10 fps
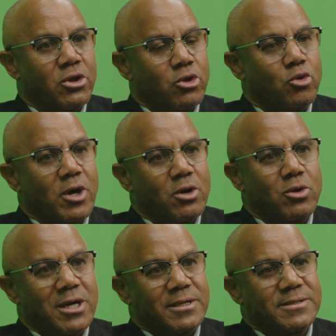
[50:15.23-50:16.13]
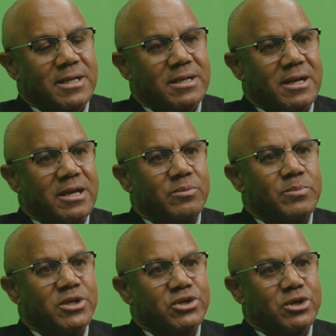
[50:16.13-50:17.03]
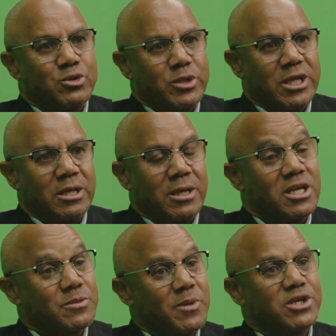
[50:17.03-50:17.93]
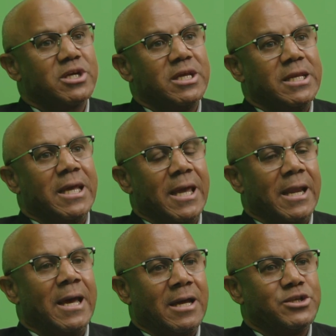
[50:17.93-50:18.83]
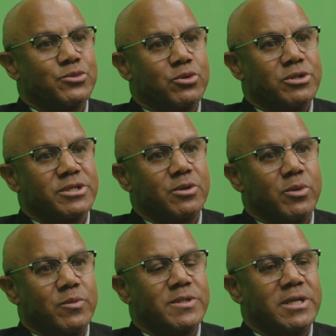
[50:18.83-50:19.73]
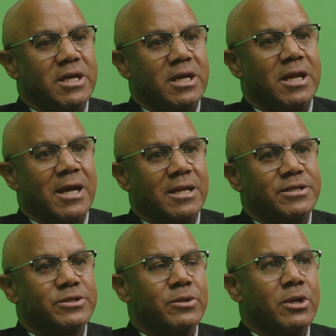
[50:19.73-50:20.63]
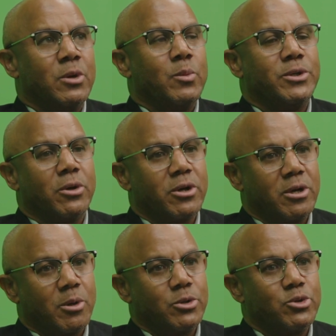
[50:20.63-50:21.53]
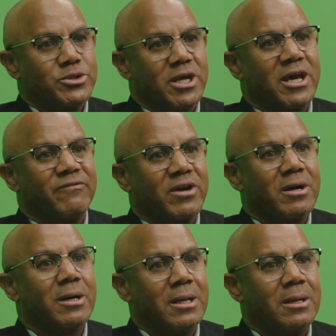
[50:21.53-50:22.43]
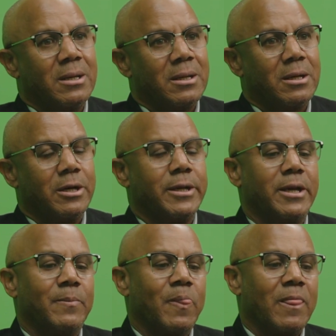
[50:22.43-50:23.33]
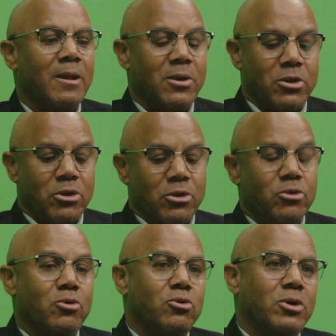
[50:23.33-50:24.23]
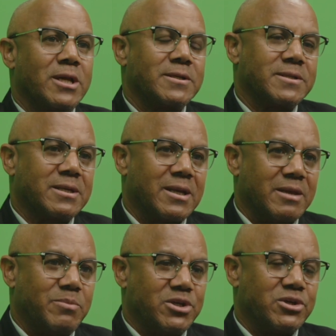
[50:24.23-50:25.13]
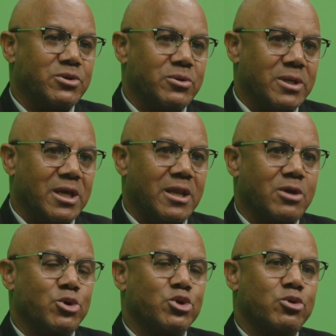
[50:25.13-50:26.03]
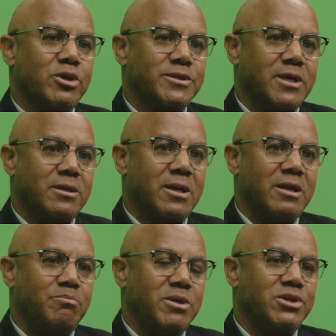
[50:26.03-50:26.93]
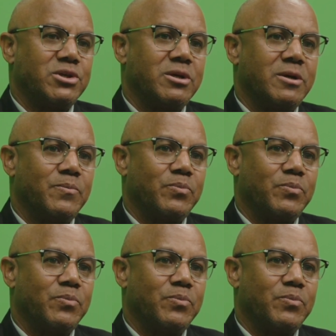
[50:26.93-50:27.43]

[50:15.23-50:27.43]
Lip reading: you can look at a satellite picture today, especially the enhanced ones. And when we say enhanced, we're talking about those that have color on them. You could look at a satellite picture today, and I could show you a satellite picture